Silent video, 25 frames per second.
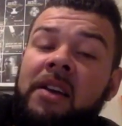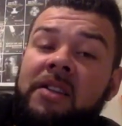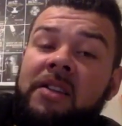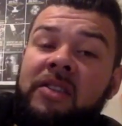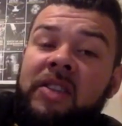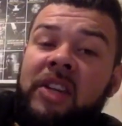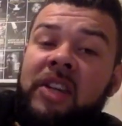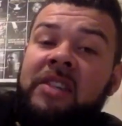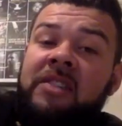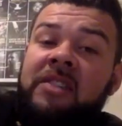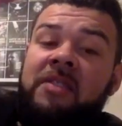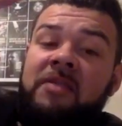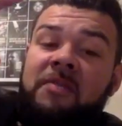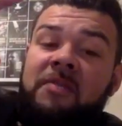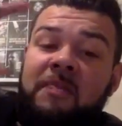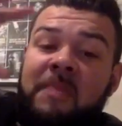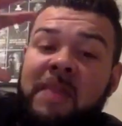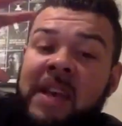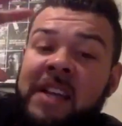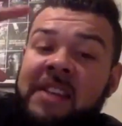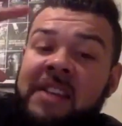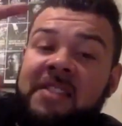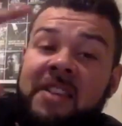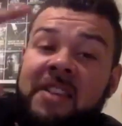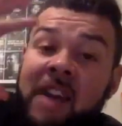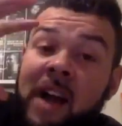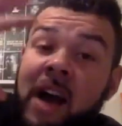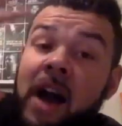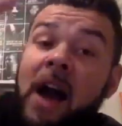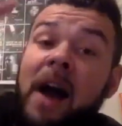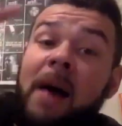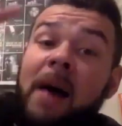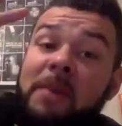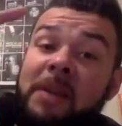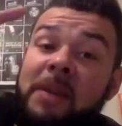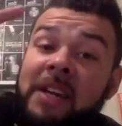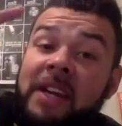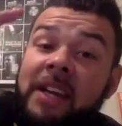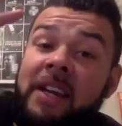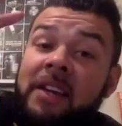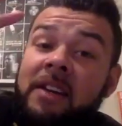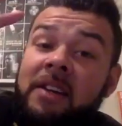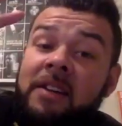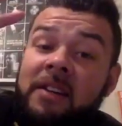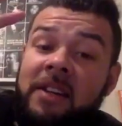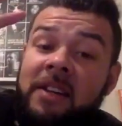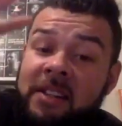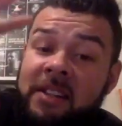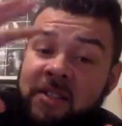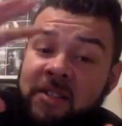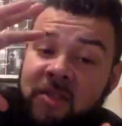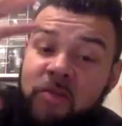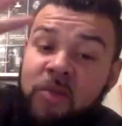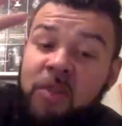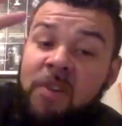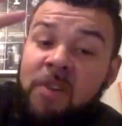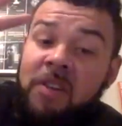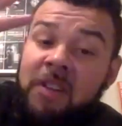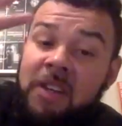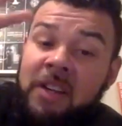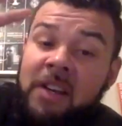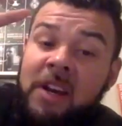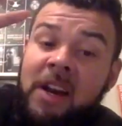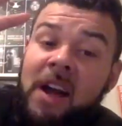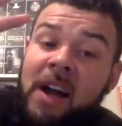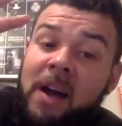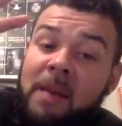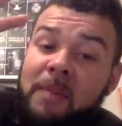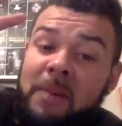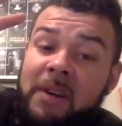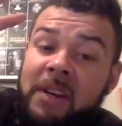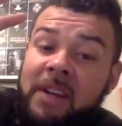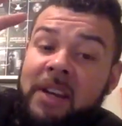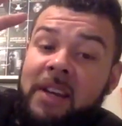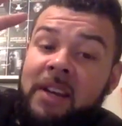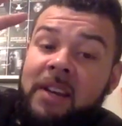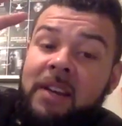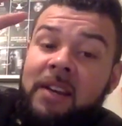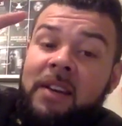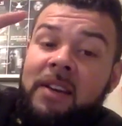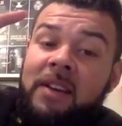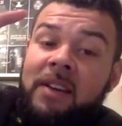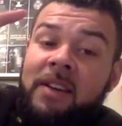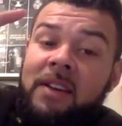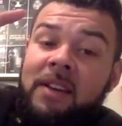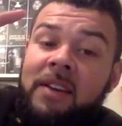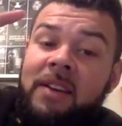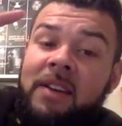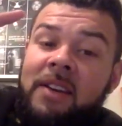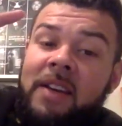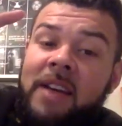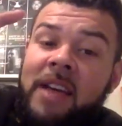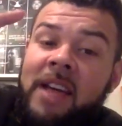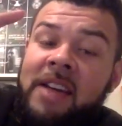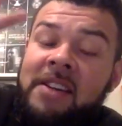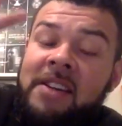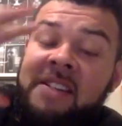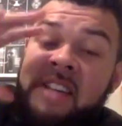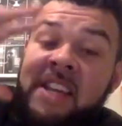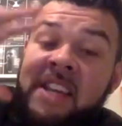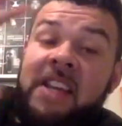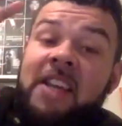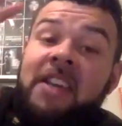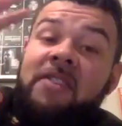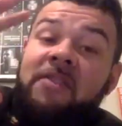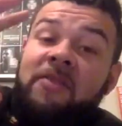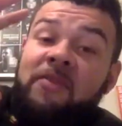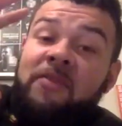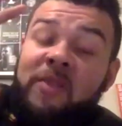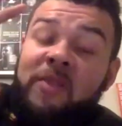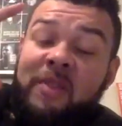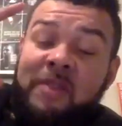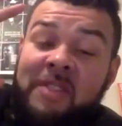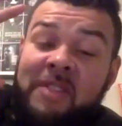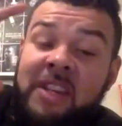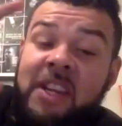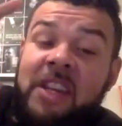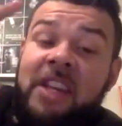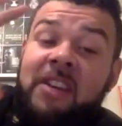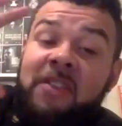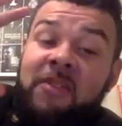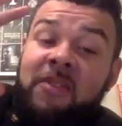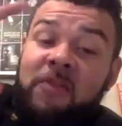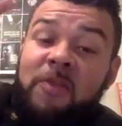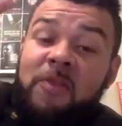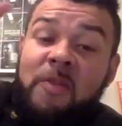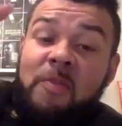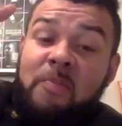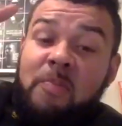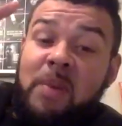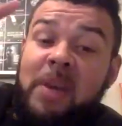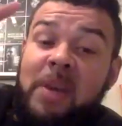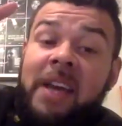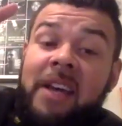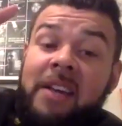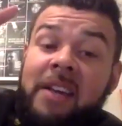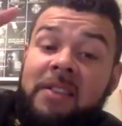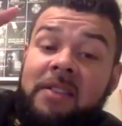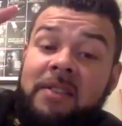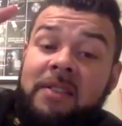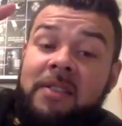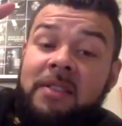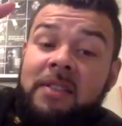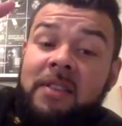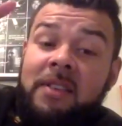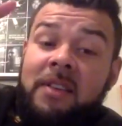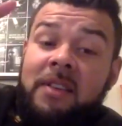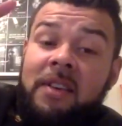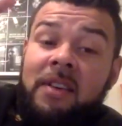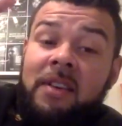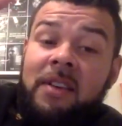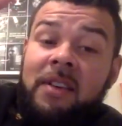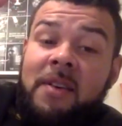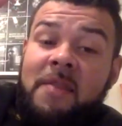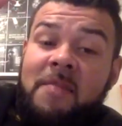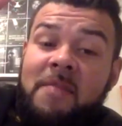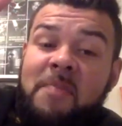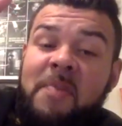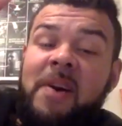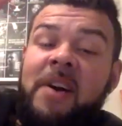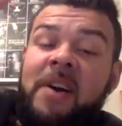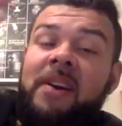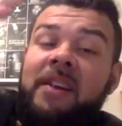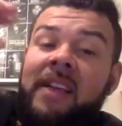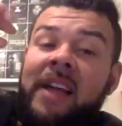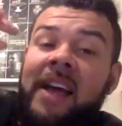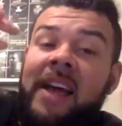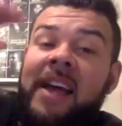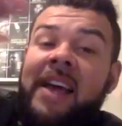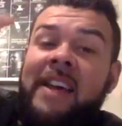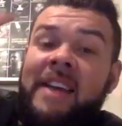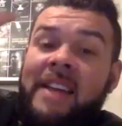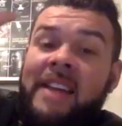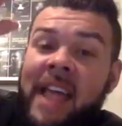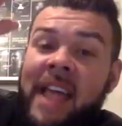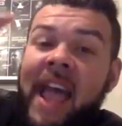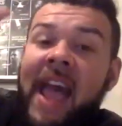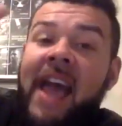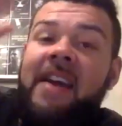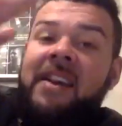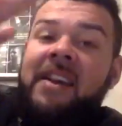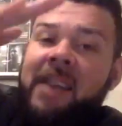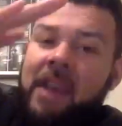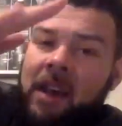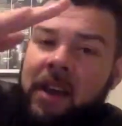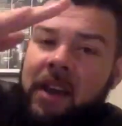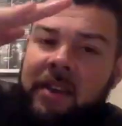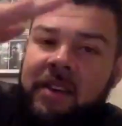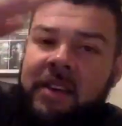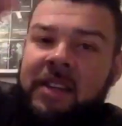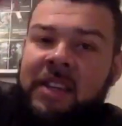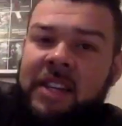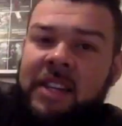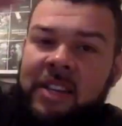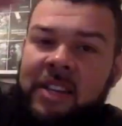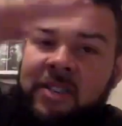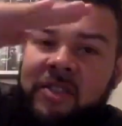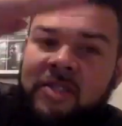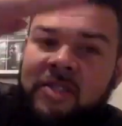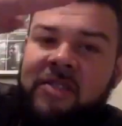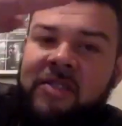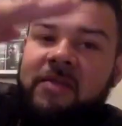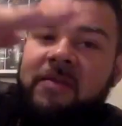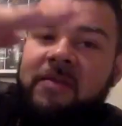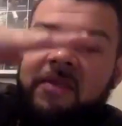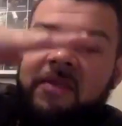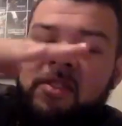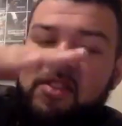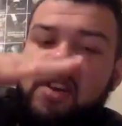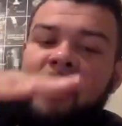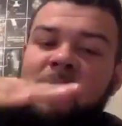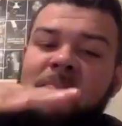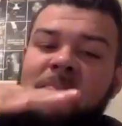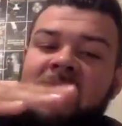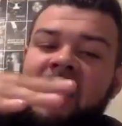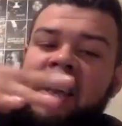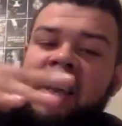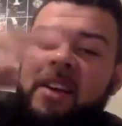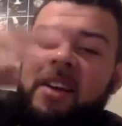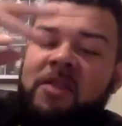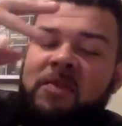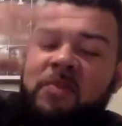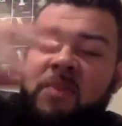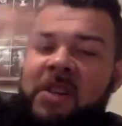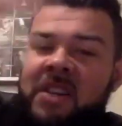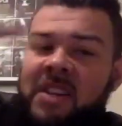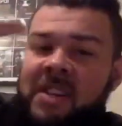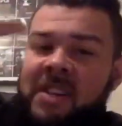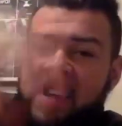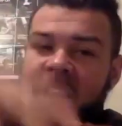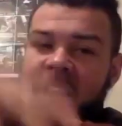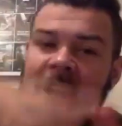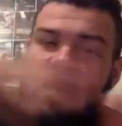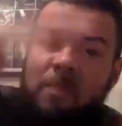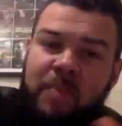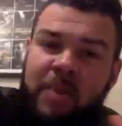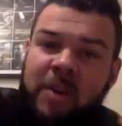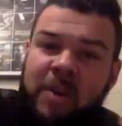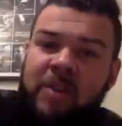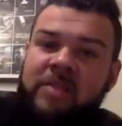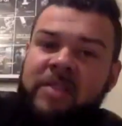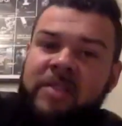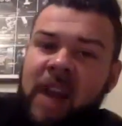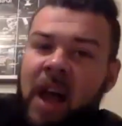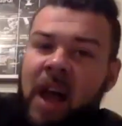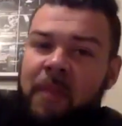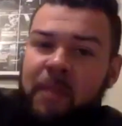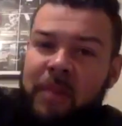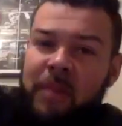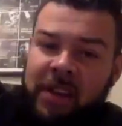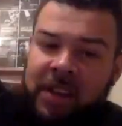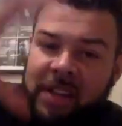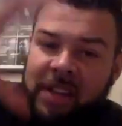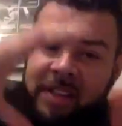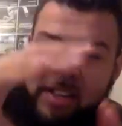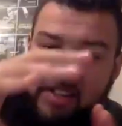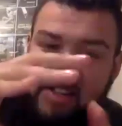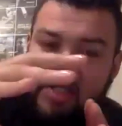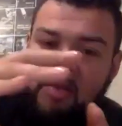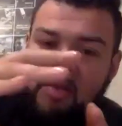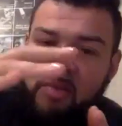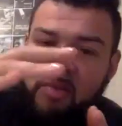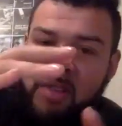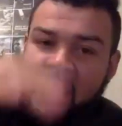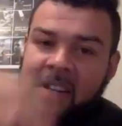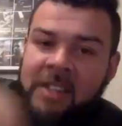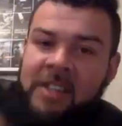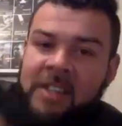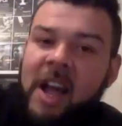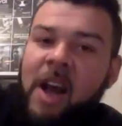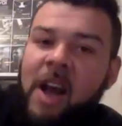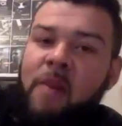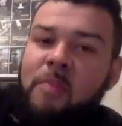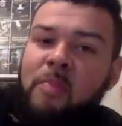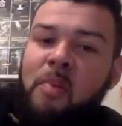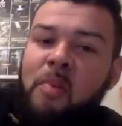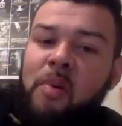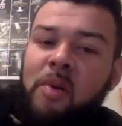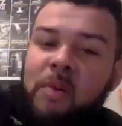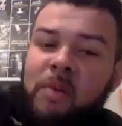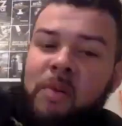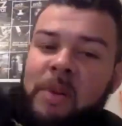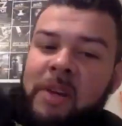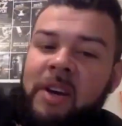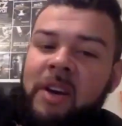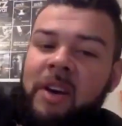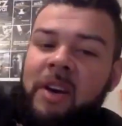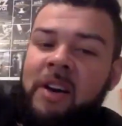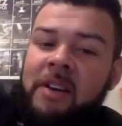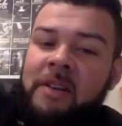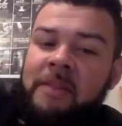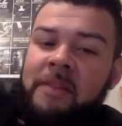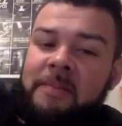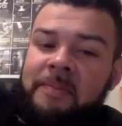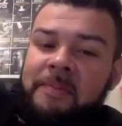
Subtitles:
just it's comedy. It's strictly comedy and digging for bits. But like yeah, each subset, because we can take a bigger topic and then just relate to how poor we are.